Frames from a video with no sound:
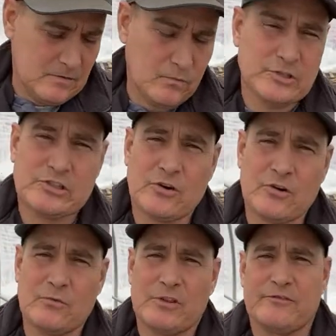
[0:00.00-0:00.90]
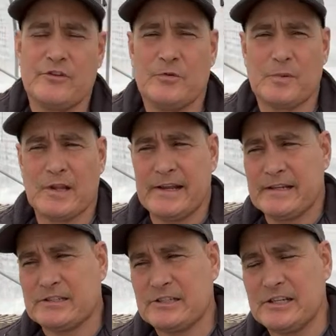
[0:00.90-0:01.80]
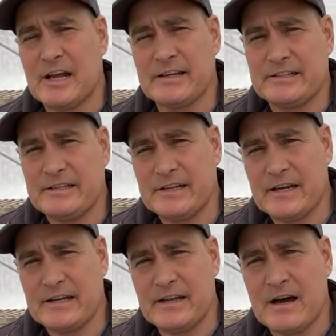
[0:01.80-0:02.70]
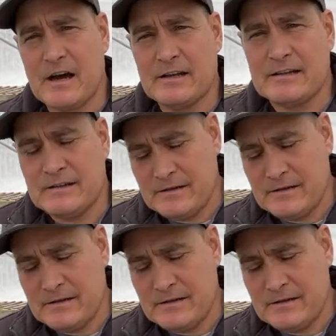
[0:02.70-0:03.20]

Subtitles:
We started with a few plants in 1999